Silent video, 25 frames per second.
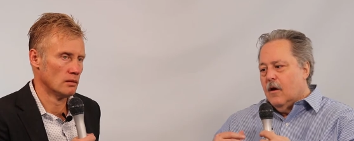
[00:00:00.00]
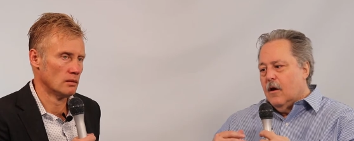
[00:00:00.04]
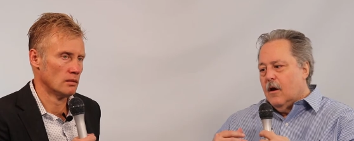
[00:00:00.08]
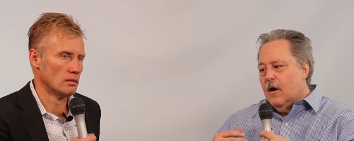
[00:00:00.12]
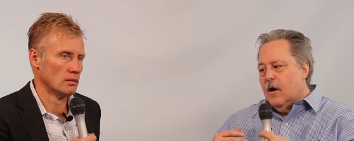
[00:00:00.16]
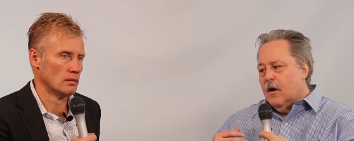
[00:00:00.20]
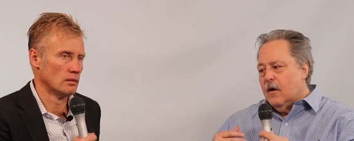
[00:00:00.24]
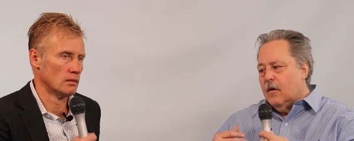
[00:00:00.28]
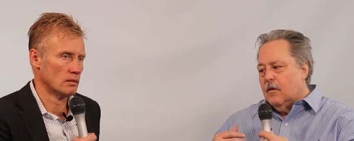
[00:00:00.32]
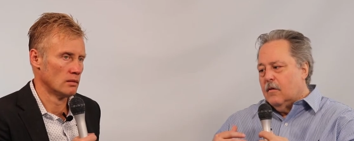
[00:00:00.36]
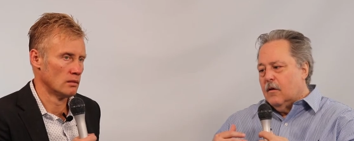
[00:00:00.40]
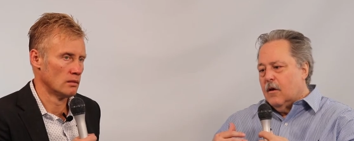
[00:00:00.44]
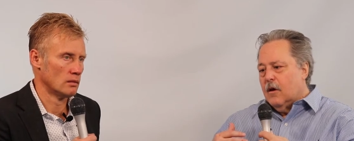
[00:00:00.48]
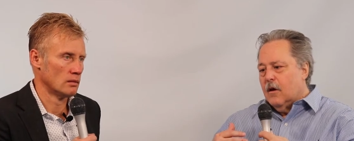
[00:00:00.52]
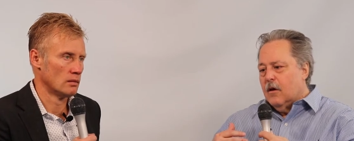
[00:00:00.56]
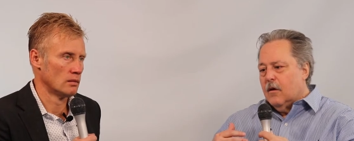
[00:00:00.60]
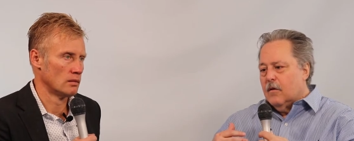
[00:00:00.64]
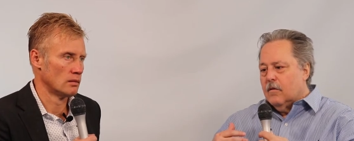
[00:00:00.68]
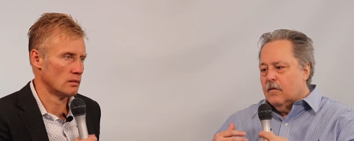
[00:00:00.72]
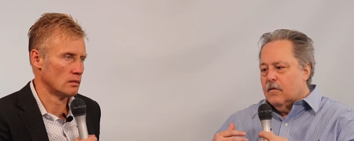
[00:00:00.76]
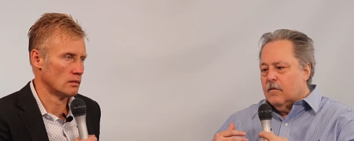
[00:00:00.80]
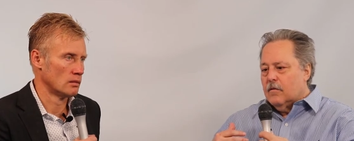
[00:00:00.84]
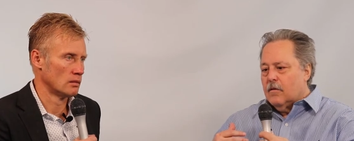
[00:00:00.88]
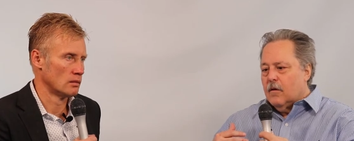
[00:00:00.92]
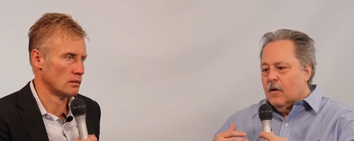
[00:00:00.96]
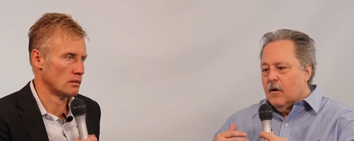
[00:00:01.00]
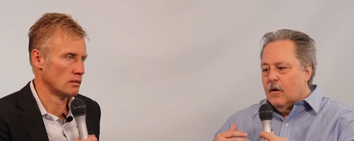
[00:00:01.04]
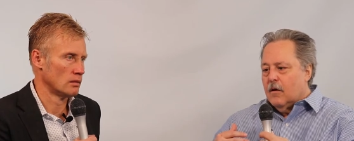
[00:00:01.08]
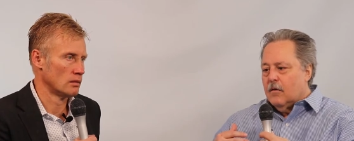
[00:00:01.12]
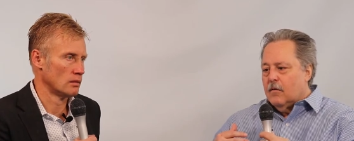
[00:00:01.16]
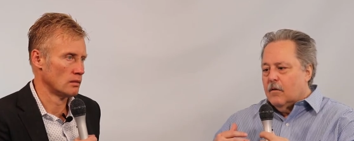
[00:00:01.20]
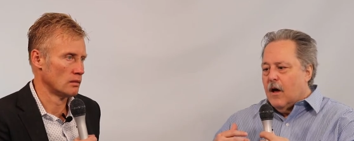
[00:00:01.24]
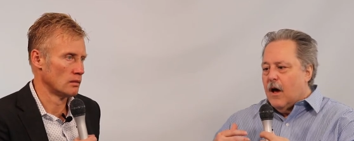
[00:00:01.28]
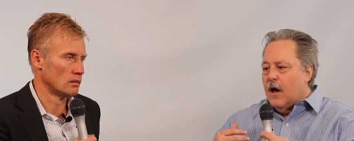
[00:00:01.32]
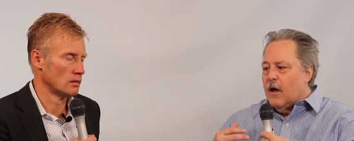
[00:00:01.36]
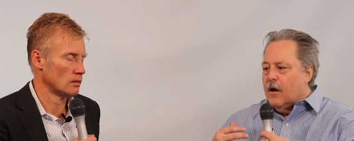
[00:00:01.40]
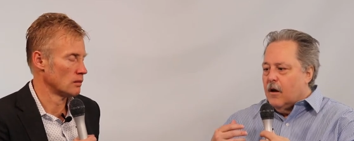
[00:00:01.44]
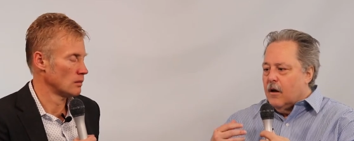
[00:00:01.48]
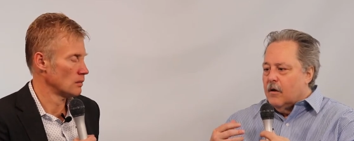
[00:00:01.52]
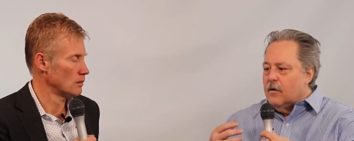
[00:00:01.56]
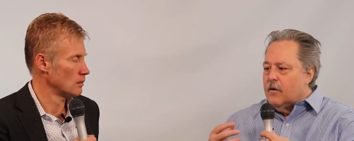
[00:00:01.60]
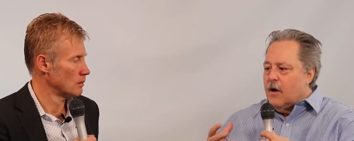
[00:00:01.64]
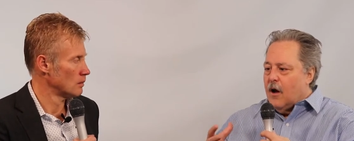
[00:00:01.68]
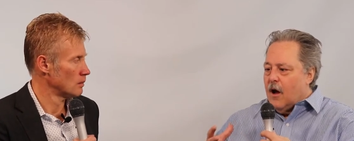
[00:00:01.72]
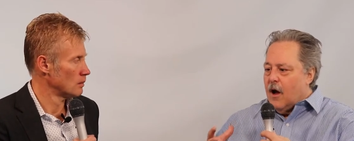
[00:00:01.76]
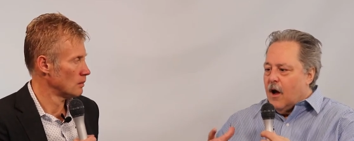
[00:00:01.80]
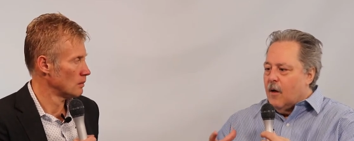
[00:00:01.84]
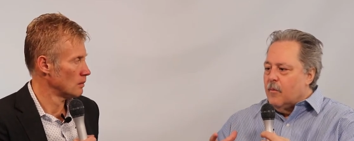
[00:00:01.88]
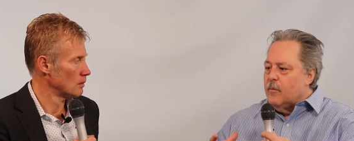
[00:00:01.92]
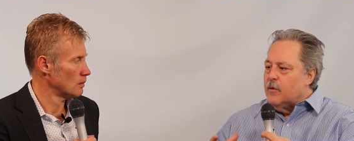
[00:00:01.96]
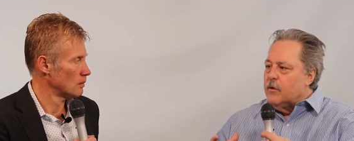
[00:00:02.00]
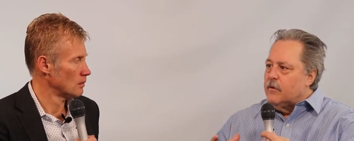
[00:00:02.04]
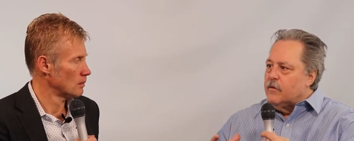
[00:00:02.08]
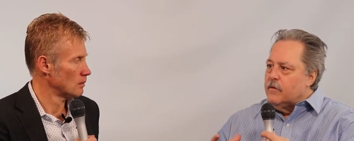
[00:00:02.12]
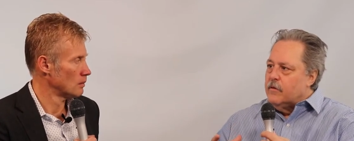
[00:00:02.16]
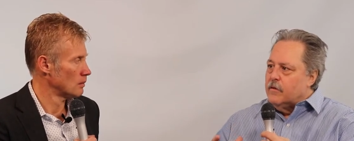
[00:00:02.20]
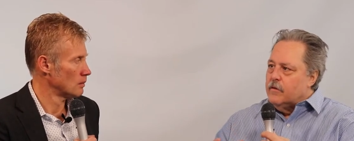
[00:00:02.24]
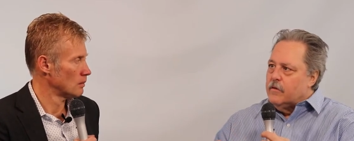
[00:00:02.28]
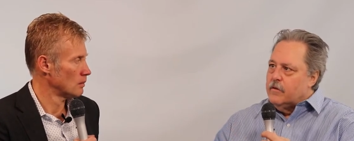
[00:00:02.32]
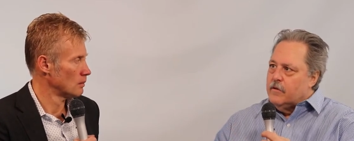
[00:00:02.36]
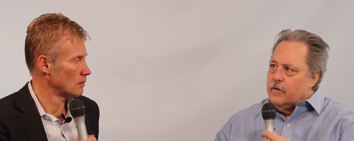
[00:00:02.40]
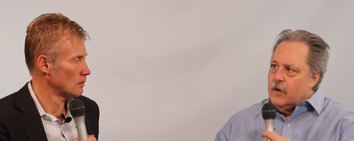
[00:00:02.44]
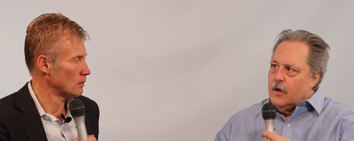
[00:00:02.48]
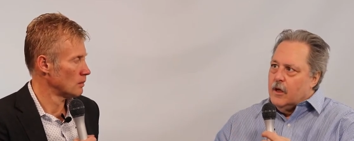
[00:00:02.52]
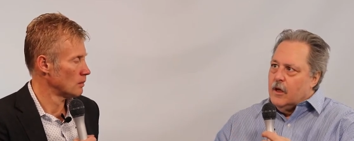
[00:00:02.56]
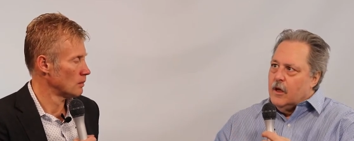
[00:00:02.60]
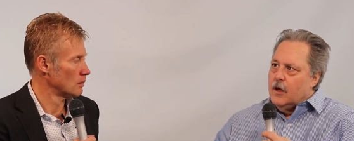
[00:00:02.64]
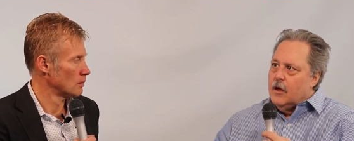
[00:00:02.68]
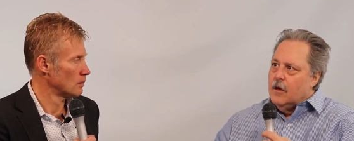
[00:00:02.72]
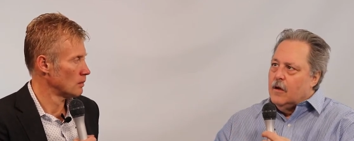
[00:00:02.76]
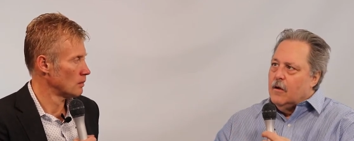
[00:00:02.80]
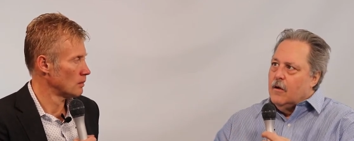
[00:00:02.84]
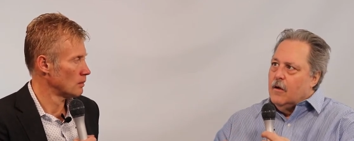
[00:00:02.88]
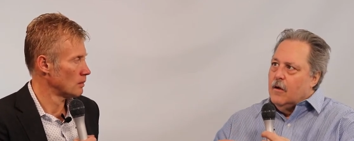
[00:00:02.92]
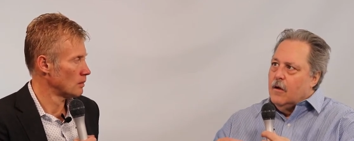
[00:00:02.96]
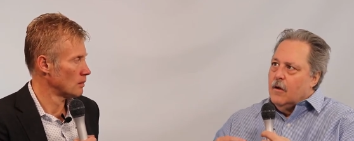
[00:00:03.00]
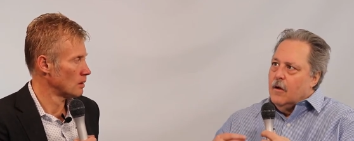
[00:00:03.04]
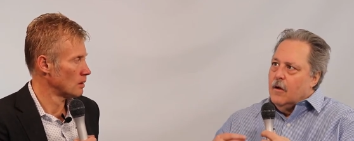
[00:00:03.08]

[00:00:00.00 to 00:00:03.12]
Speaker 1: And, and it's uh, not uncommon to see